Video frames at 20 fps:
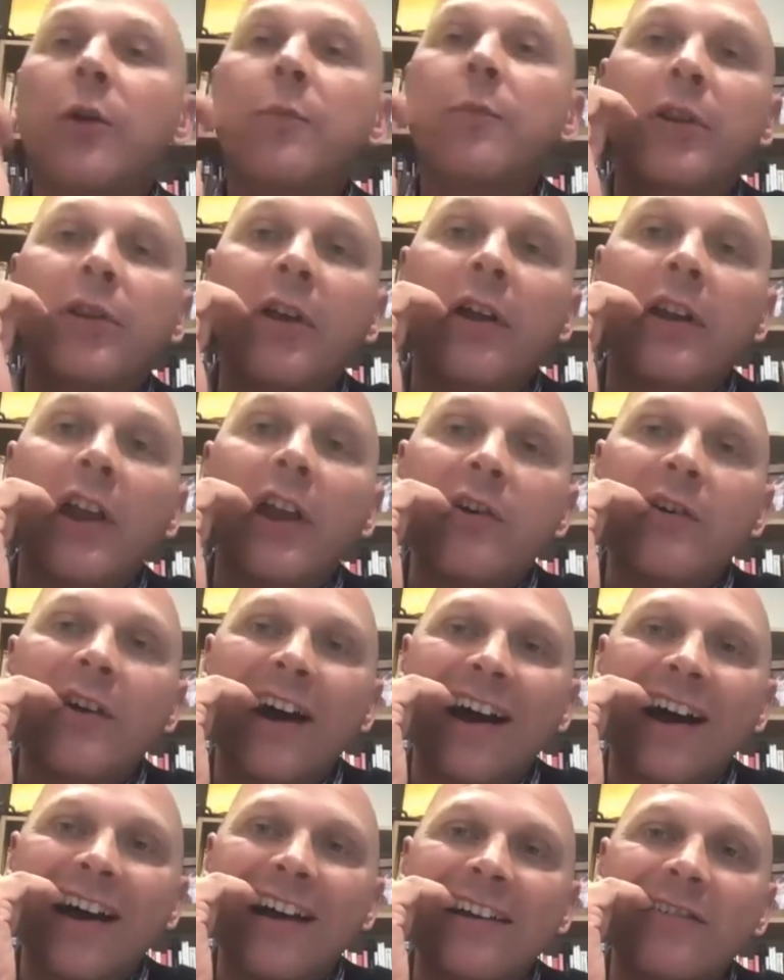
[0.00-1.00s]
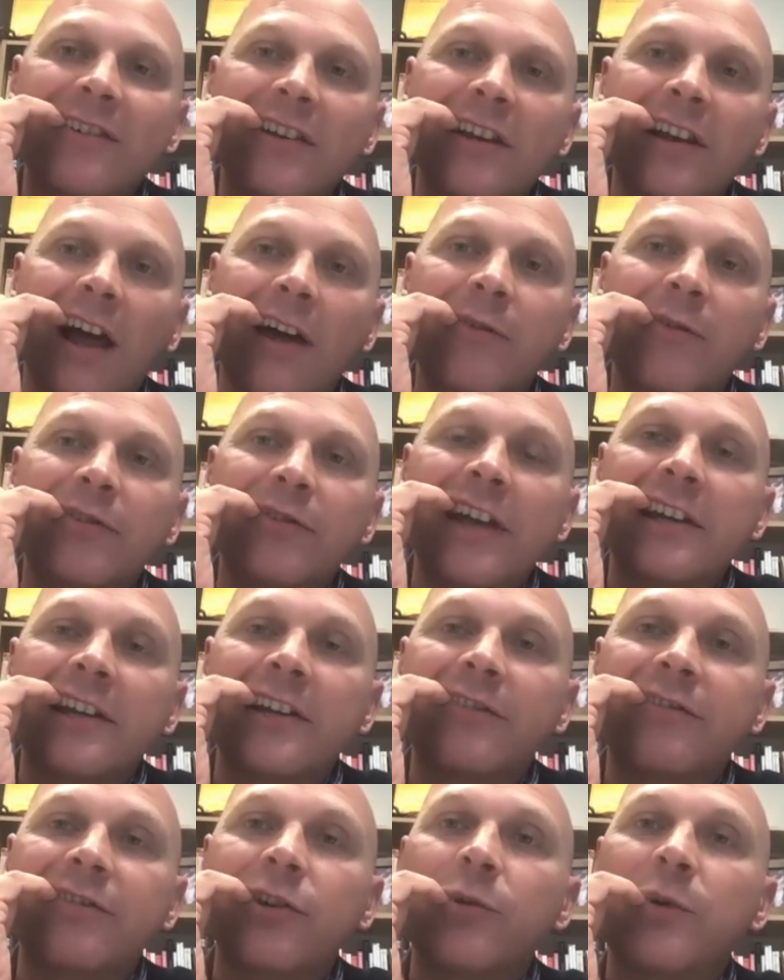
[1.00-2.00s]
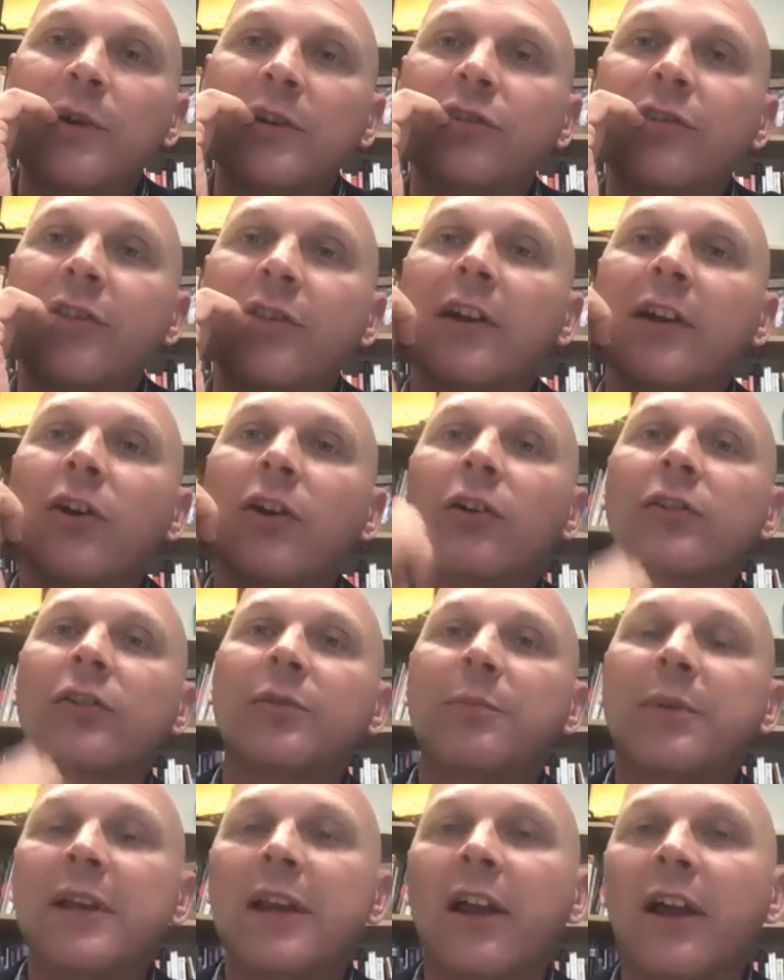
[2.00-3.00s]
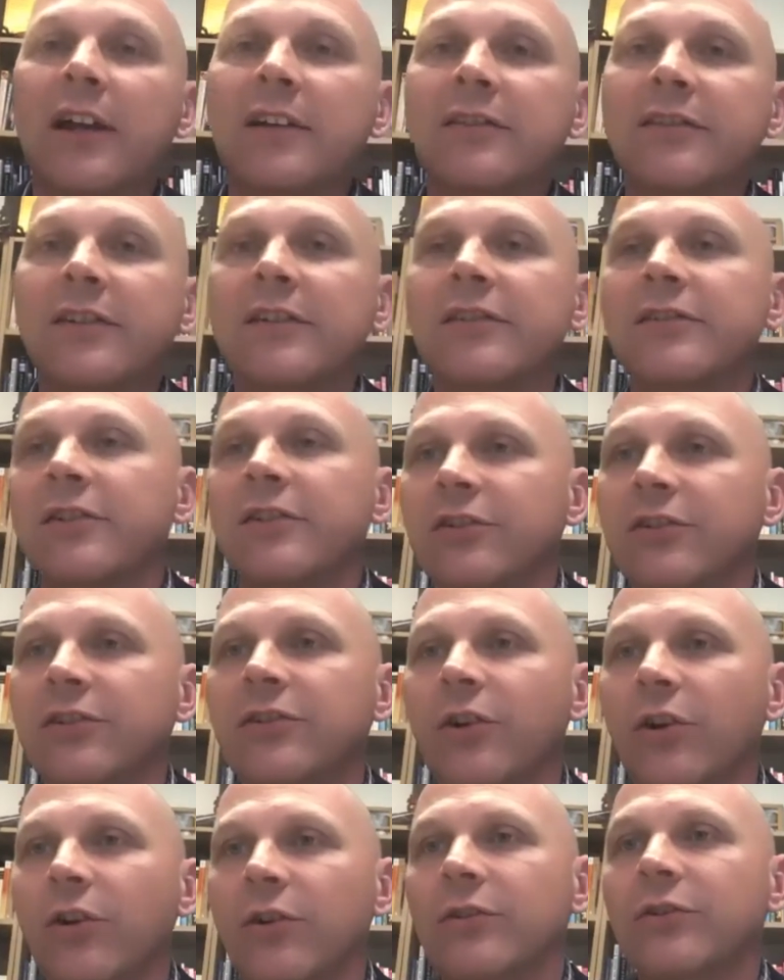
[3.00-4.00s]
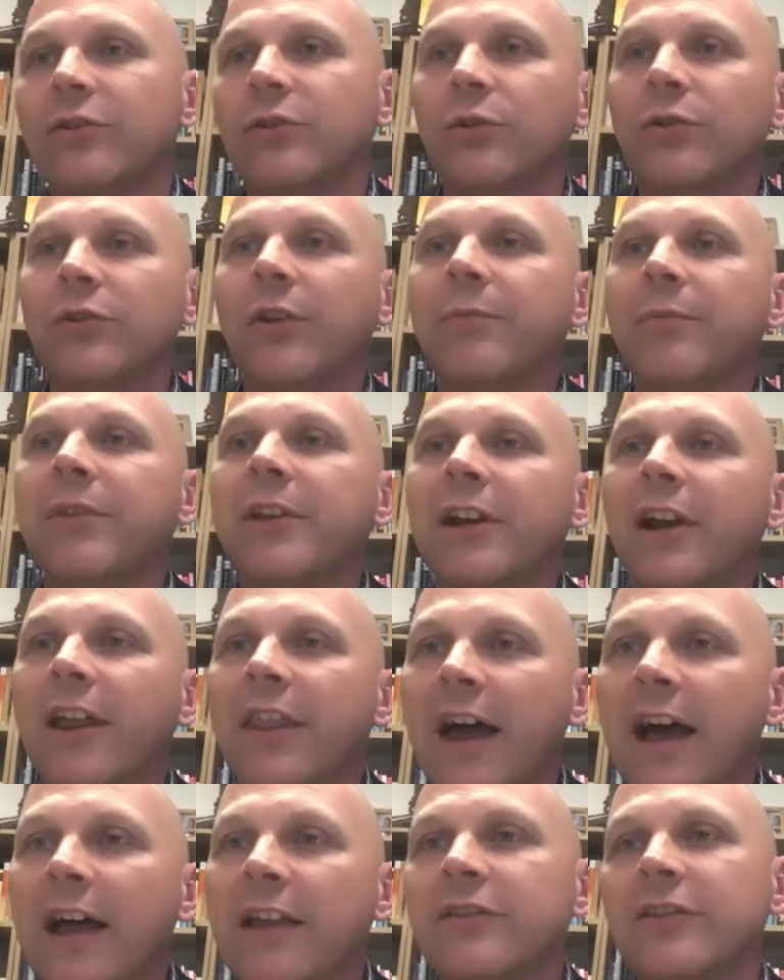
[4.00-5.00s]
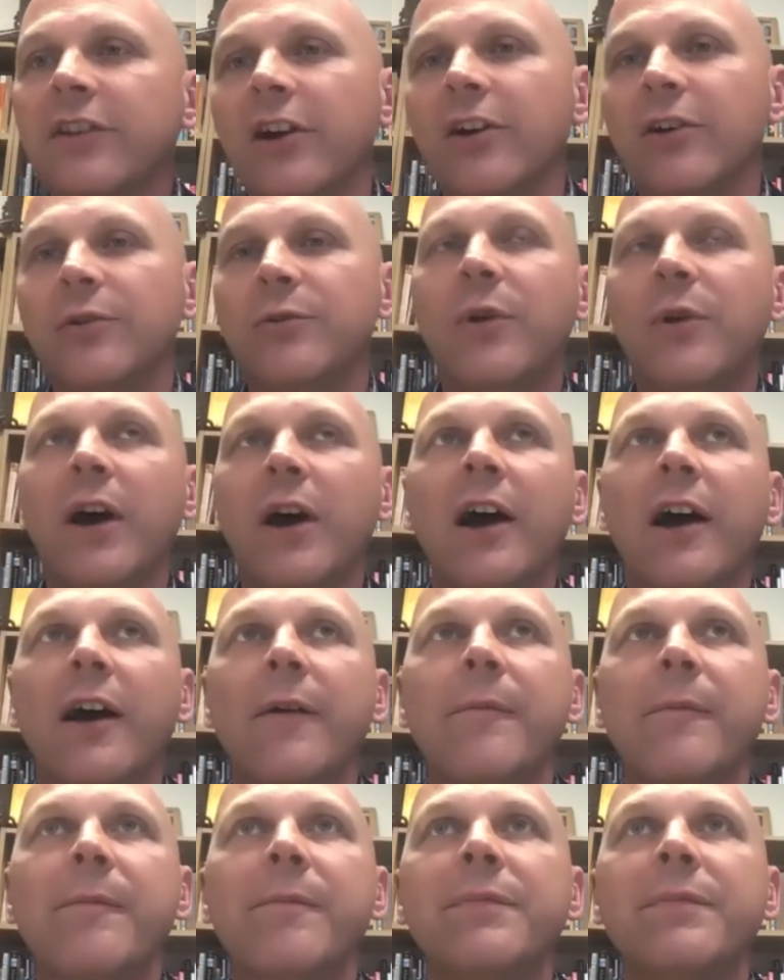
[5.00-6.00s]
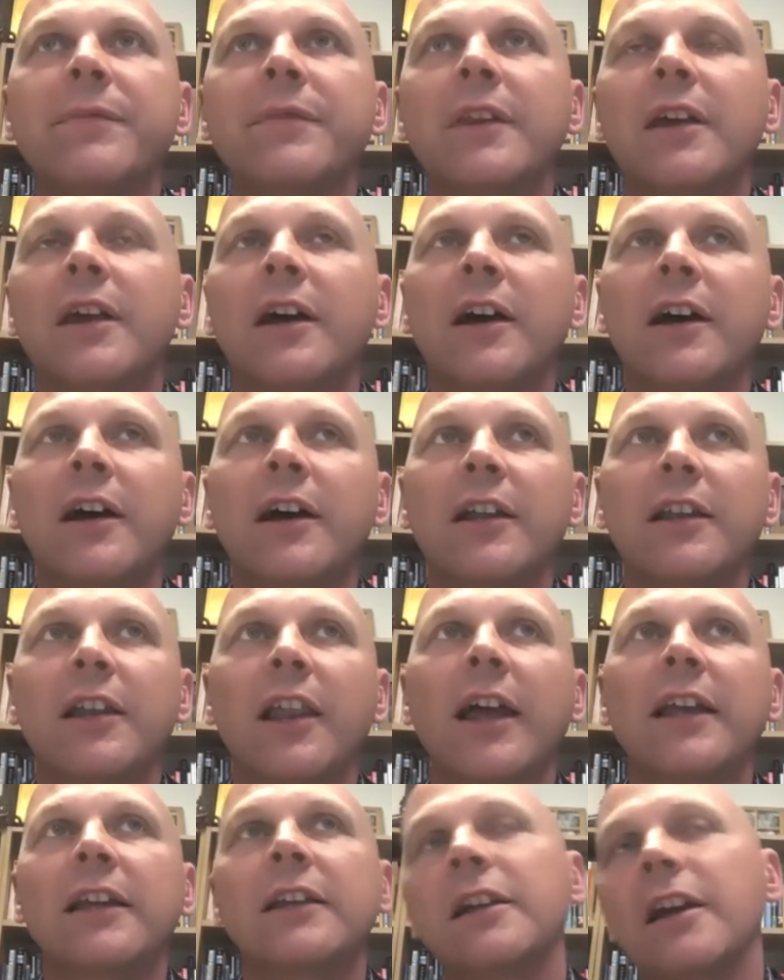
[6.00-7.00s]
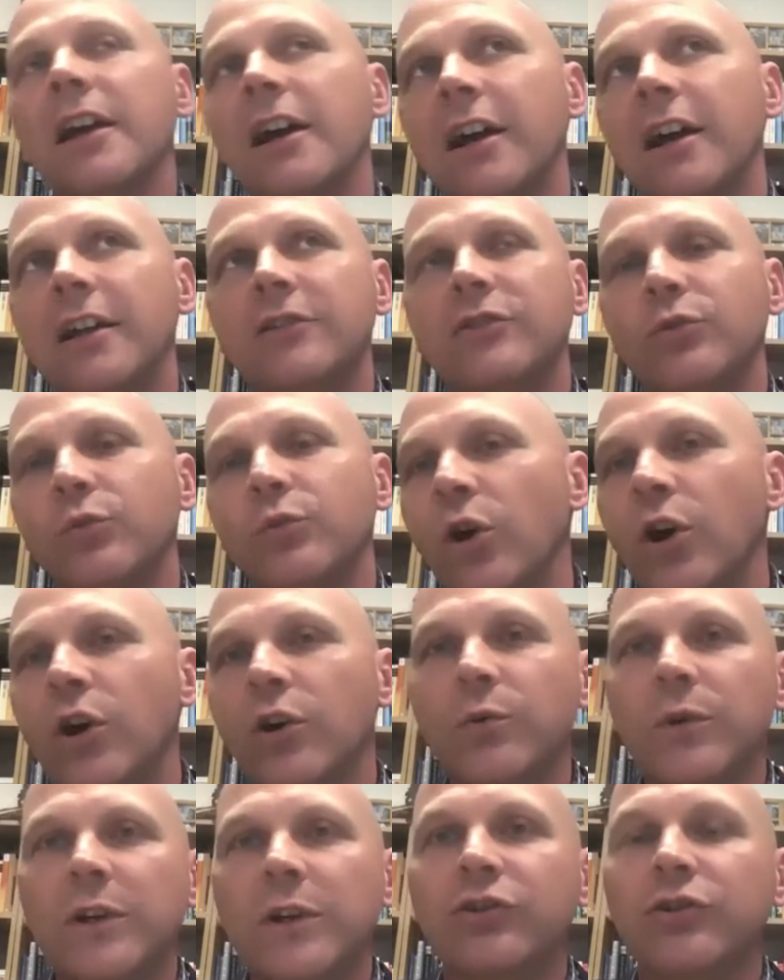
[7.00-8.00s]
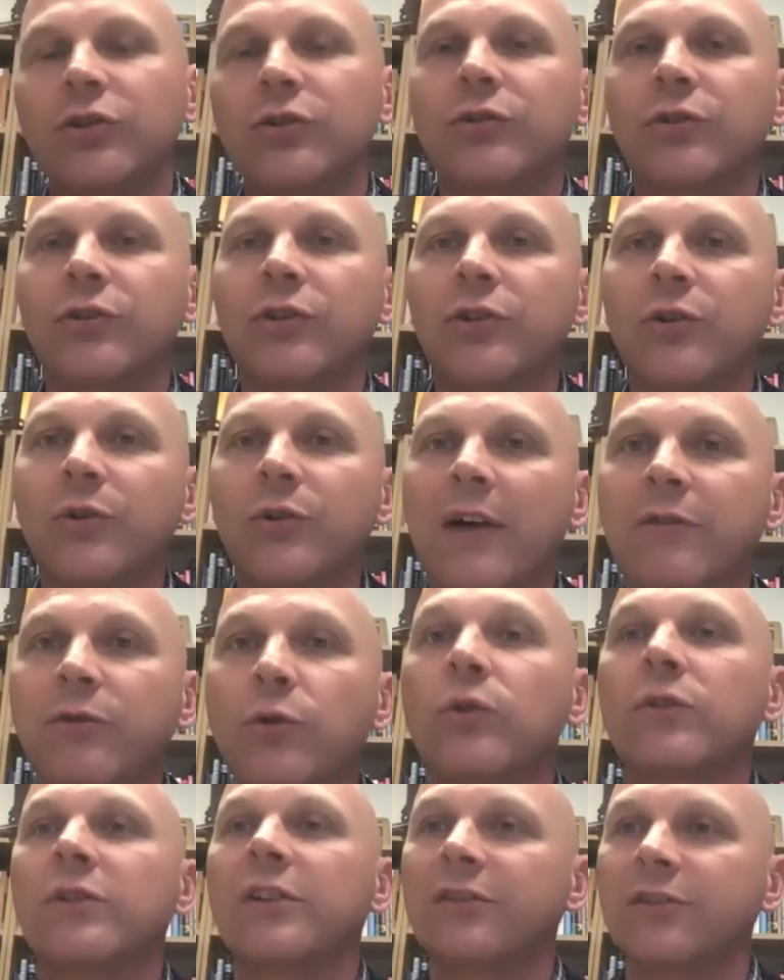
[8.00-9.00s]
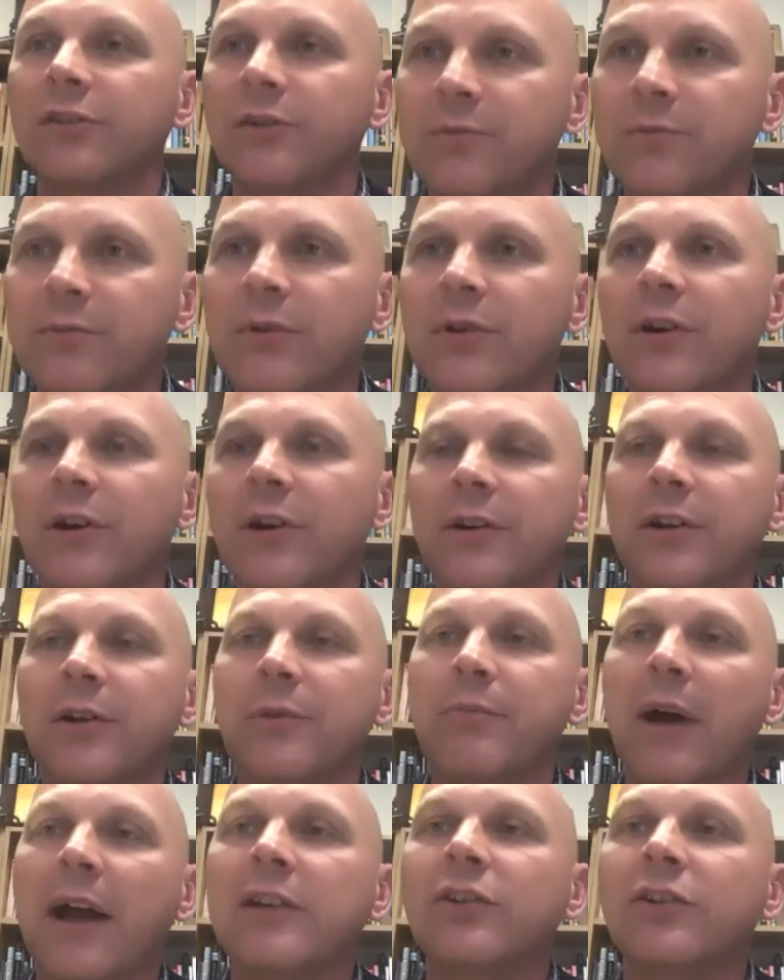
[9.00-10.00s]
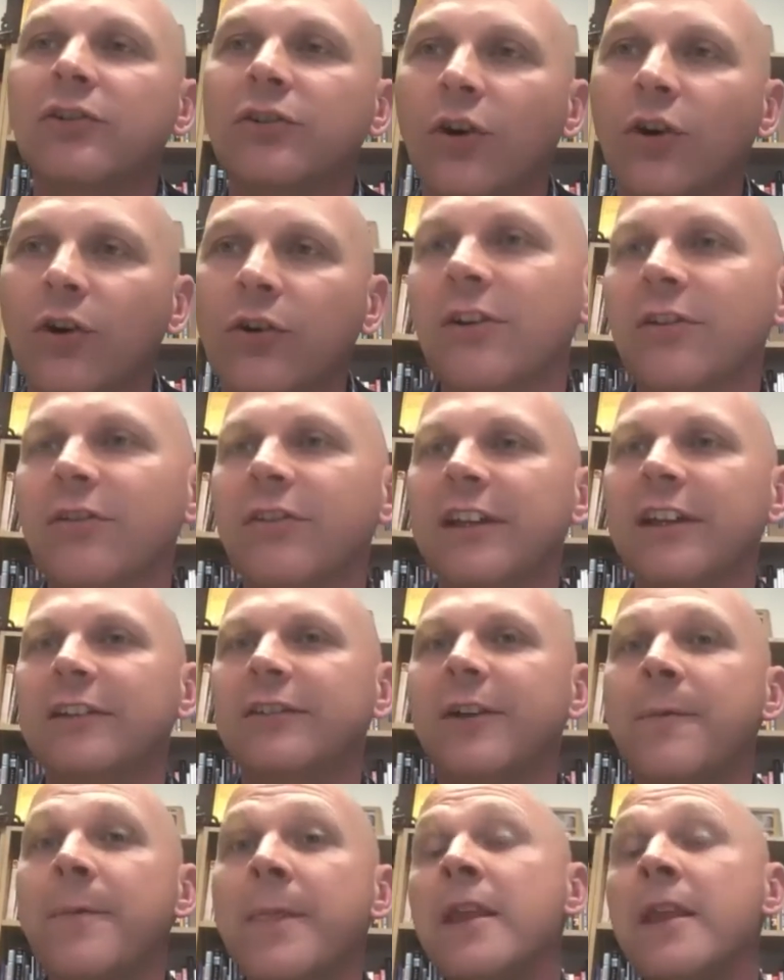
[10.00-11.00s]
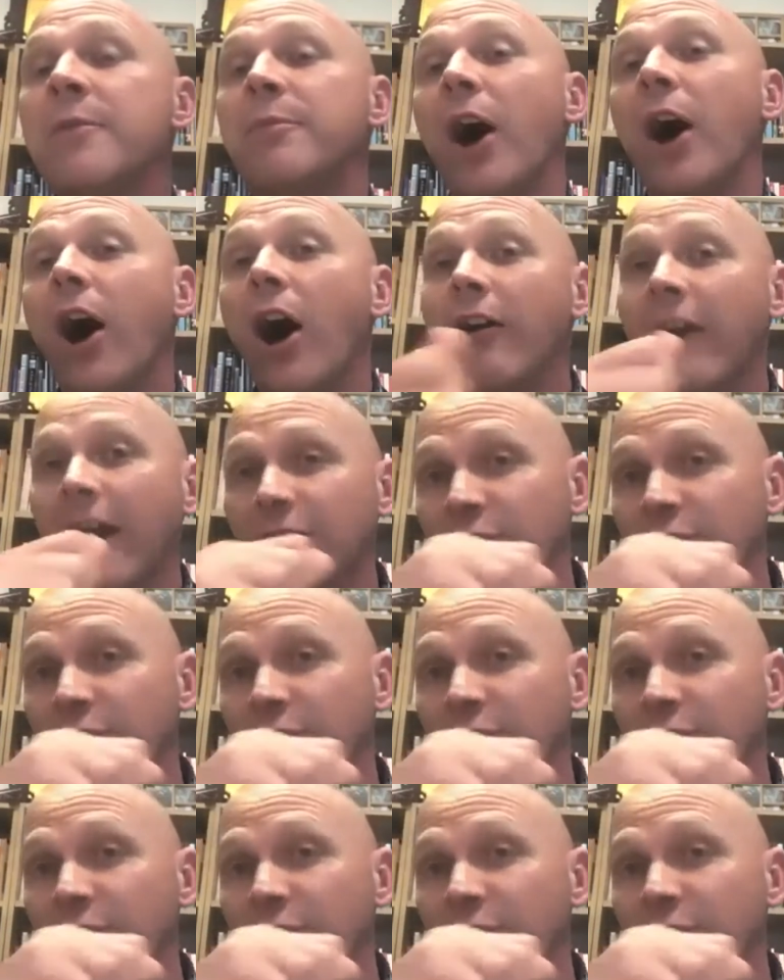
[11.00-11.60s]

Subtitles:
we've taken a few which have then gone on to be like assistance dogs or something like that. So, to work with children who have autism, companion dogs, things. Mm. But our